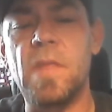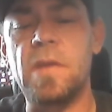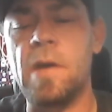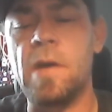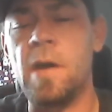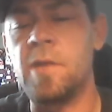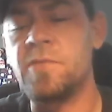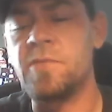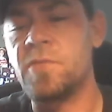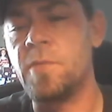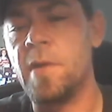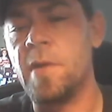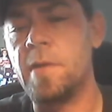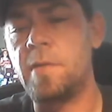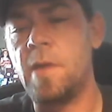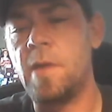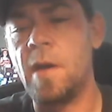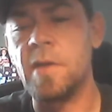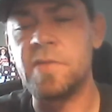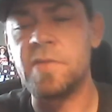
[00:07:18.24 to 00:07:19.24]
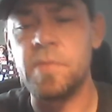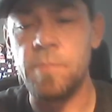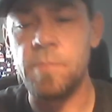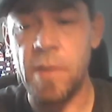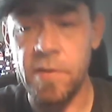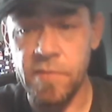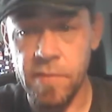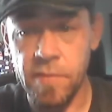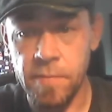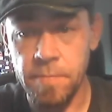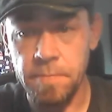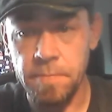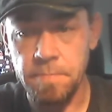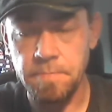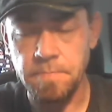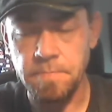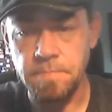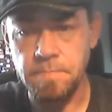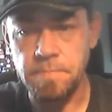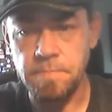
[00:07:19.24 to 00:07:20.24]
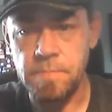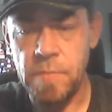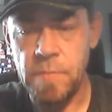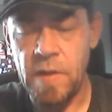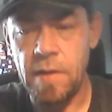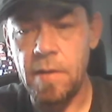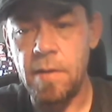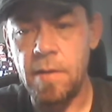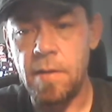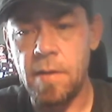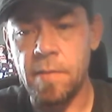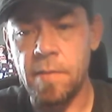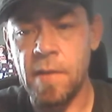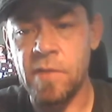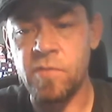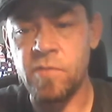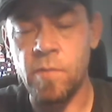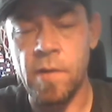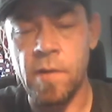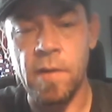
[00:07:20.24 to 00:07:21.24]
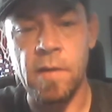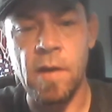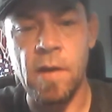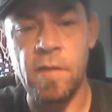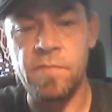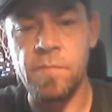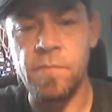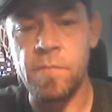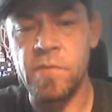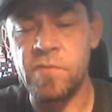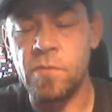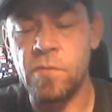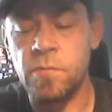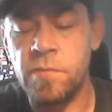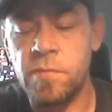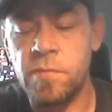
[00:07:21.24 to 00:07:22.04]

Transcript: God is great. God is amazing, and that's what I got from this whole